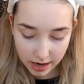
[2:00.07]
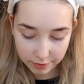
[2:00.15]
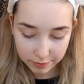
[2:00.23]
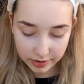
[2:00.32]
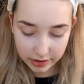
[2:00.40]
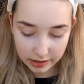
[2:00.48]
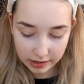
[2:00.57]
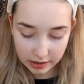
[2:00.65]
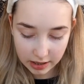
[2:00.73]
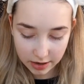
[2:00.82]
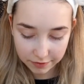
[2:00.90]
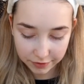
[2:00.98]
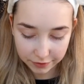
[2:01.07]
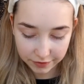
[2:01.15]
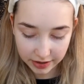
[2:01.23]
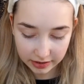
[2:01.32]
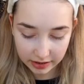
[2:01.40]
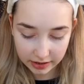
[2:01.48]
I really love the
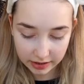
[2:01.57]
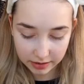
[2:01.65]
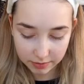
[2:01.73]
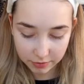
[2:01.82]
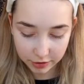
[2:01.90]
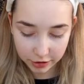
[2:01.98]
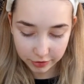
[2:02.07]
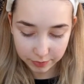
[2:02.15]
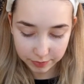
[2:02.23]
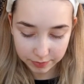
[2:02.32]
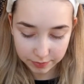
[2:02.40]
fact that it just